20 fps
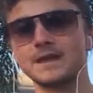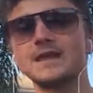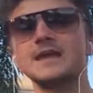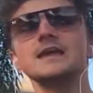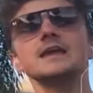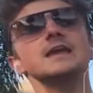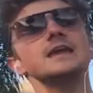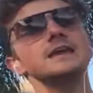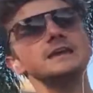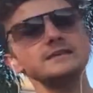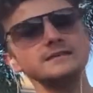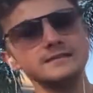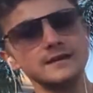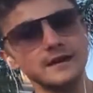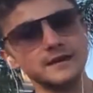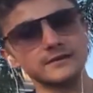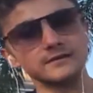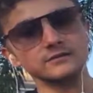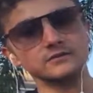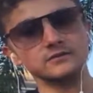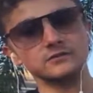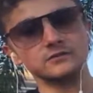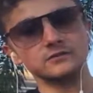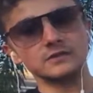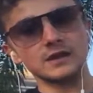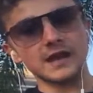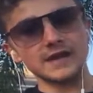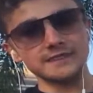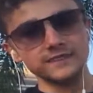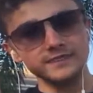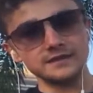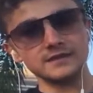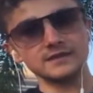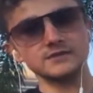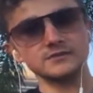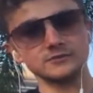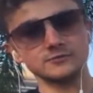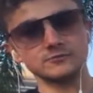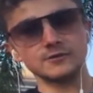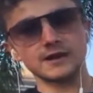He does. I
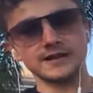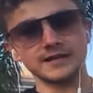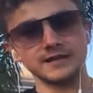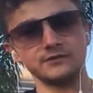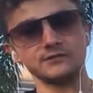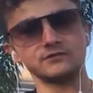think you're right.